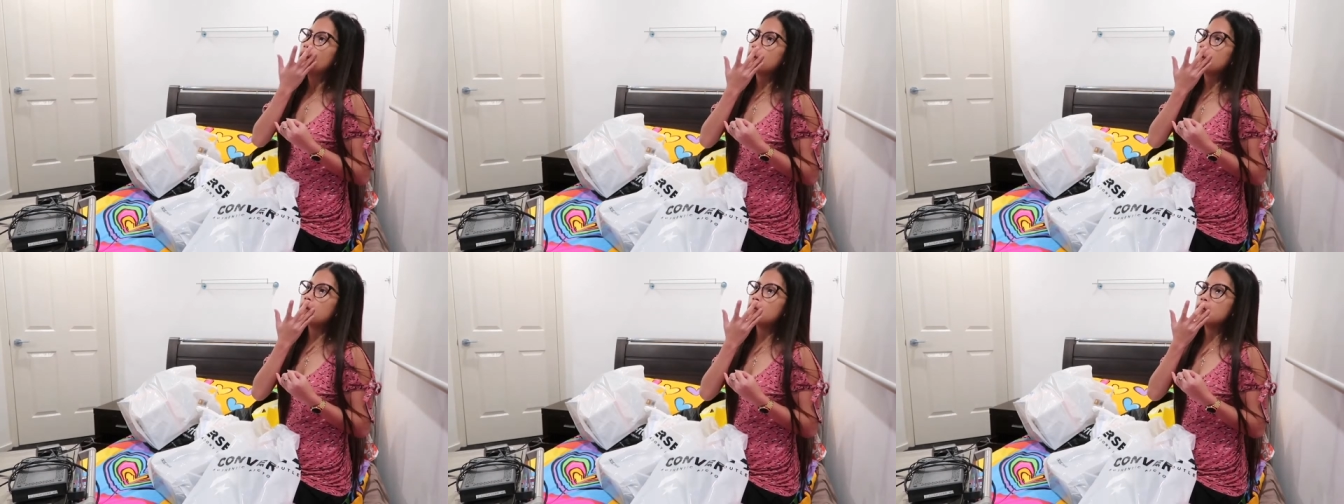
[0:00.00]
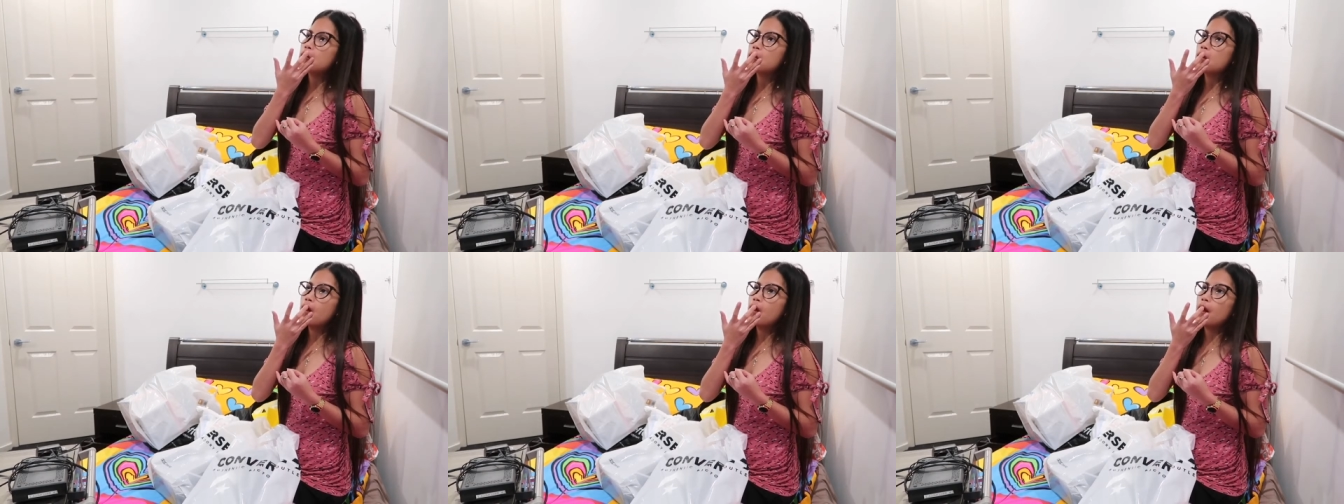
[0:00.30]

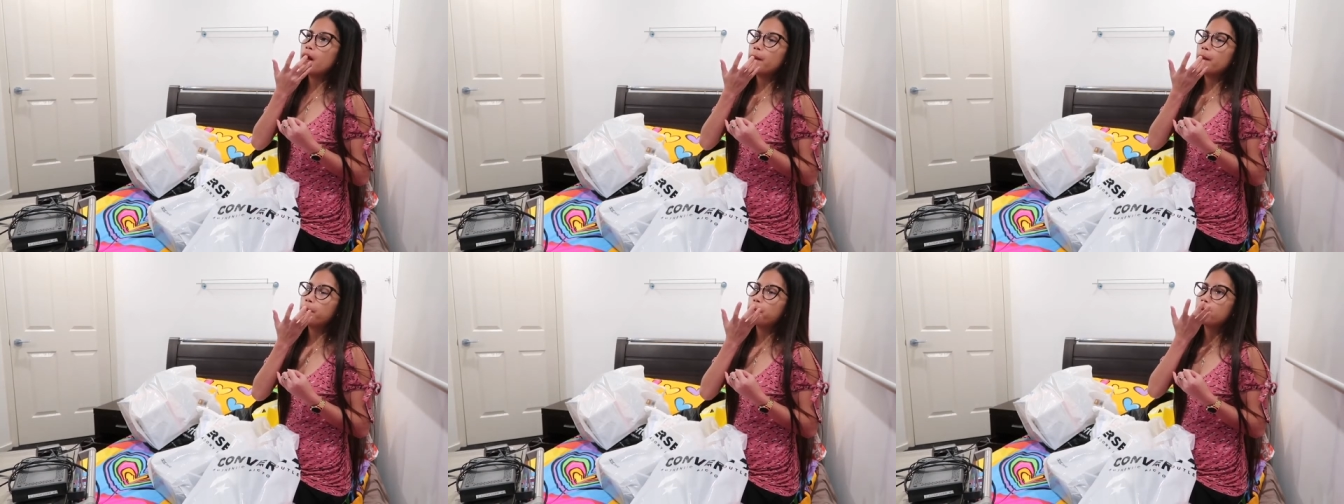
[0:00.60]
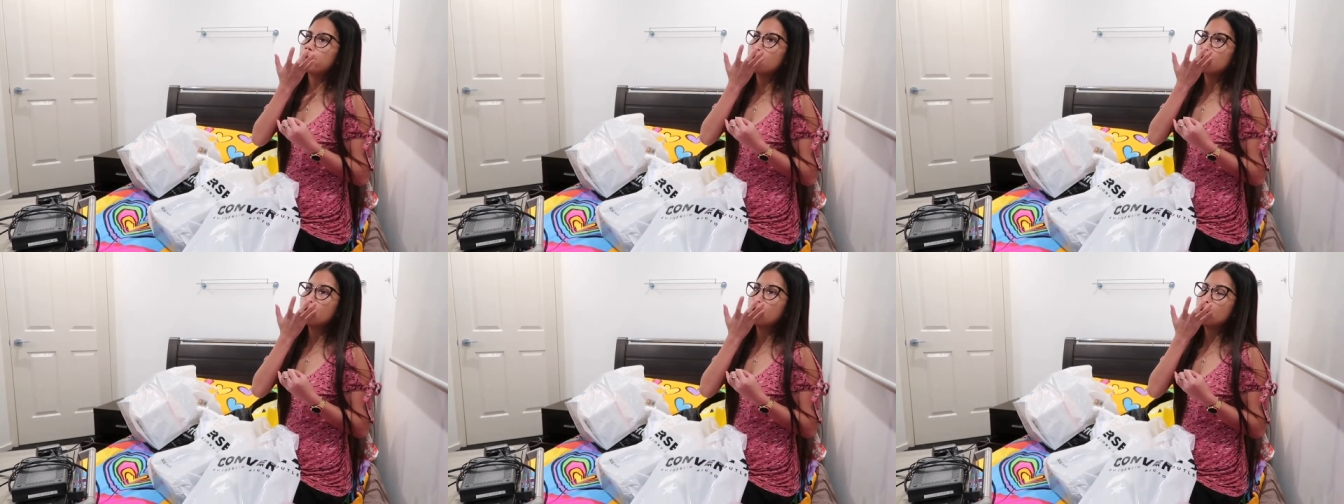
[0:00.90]
'Cause
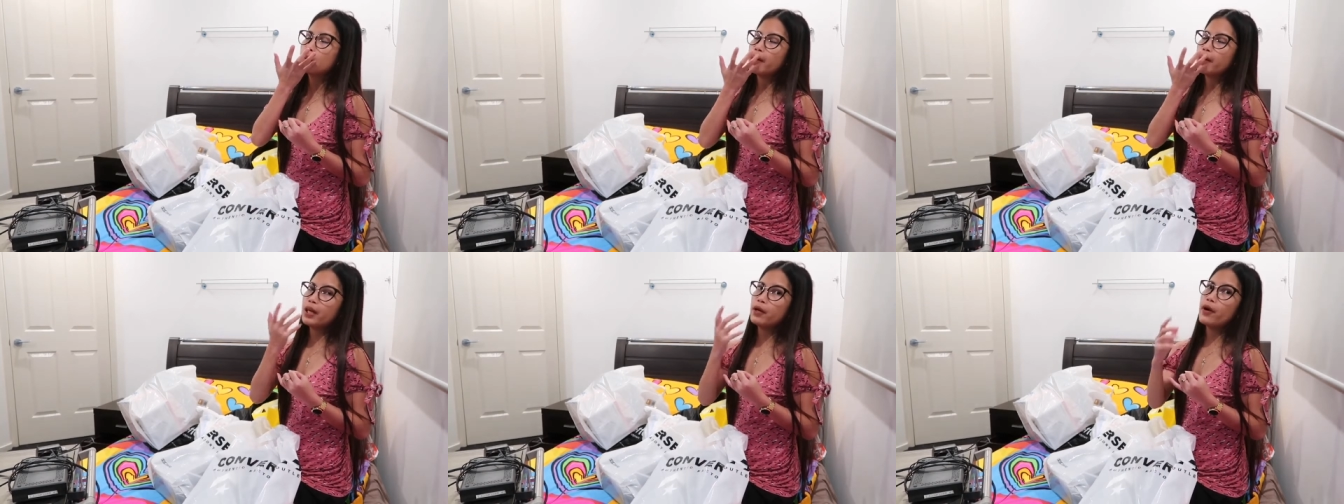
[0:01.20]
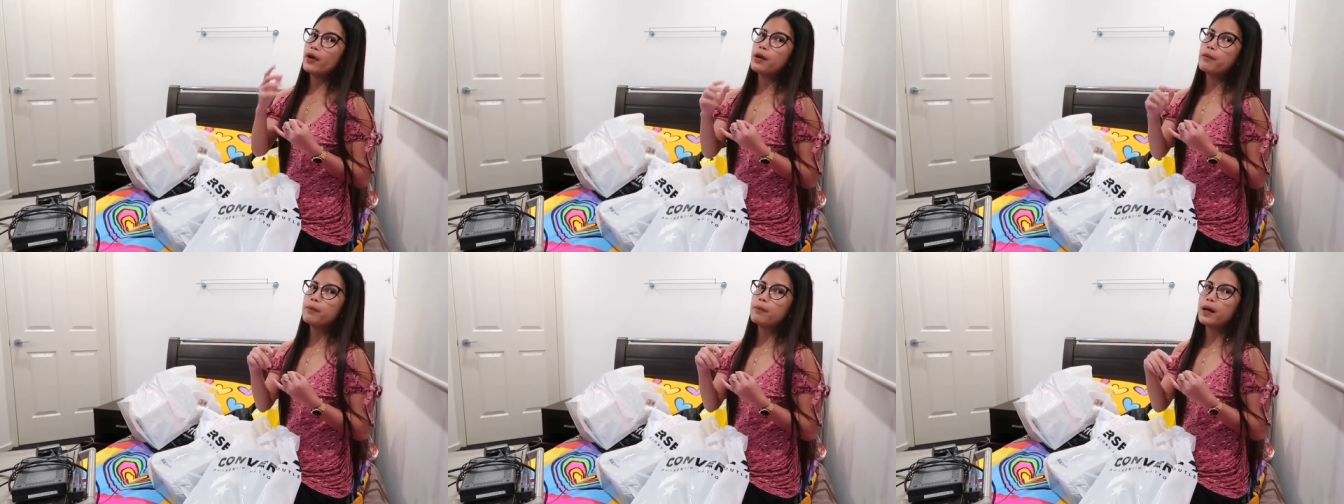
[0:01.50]
my
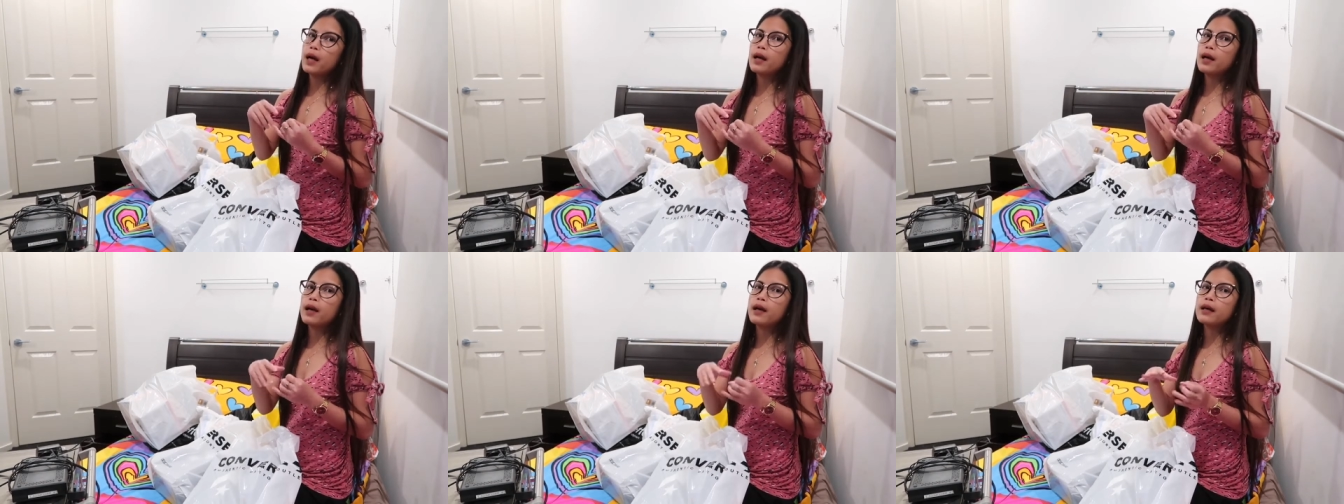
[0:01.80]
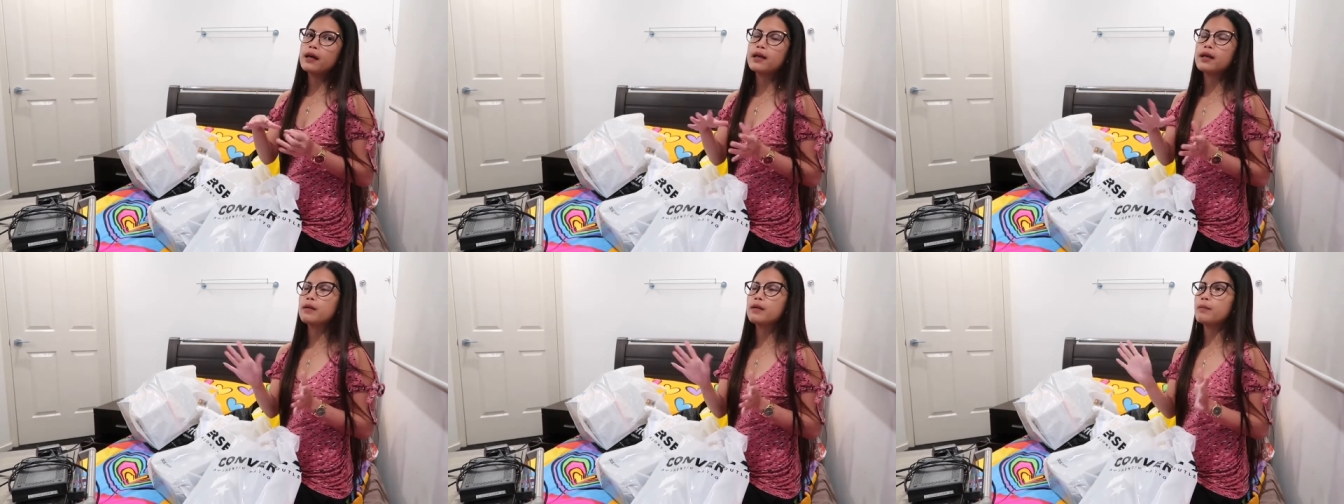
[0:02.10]
grandpa,
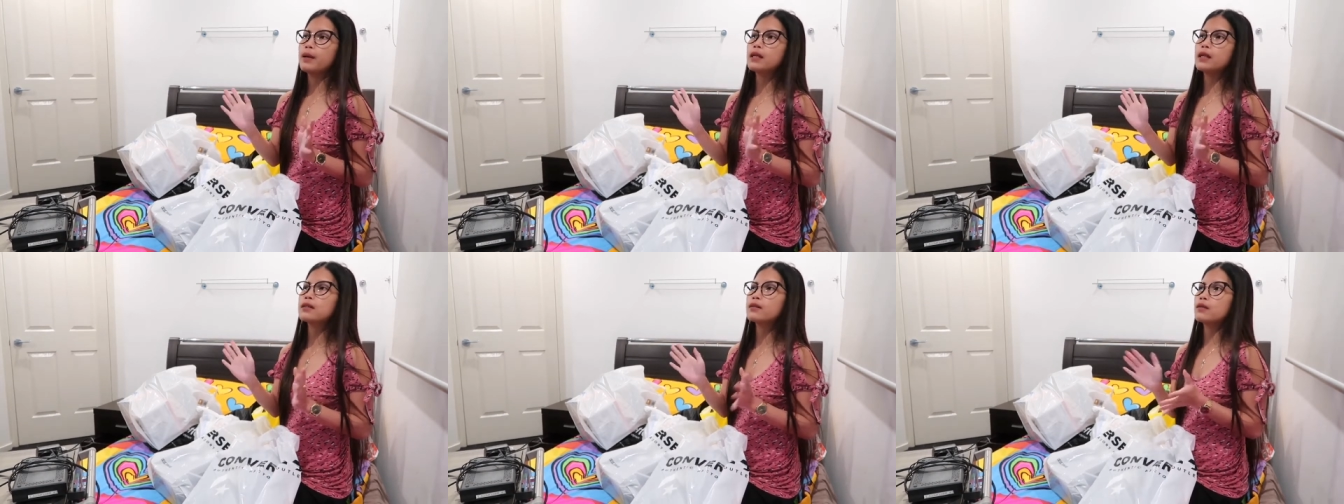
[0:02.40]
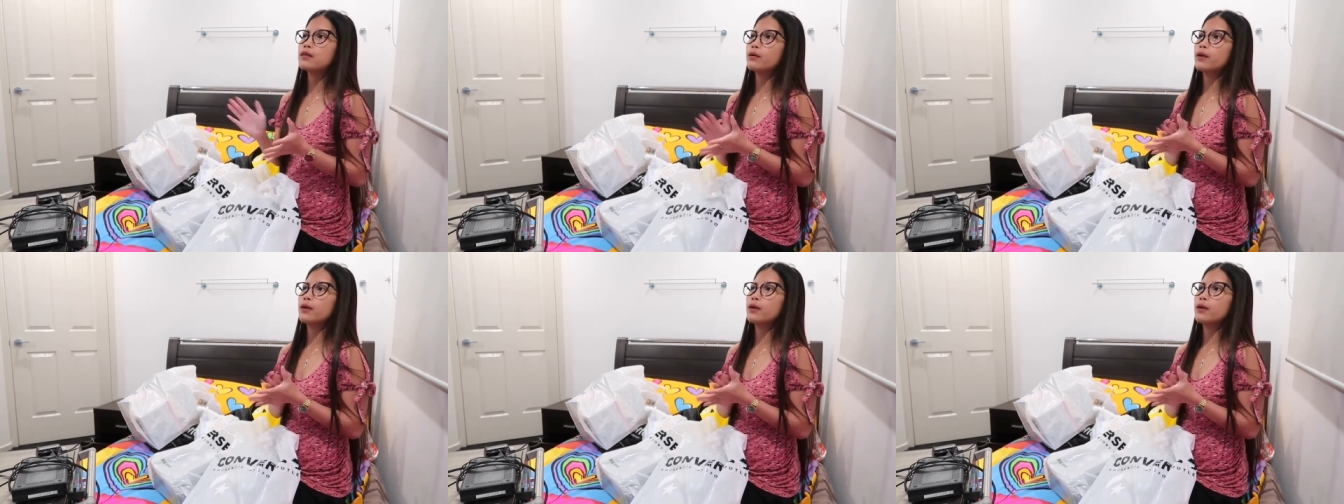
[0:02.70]
he passed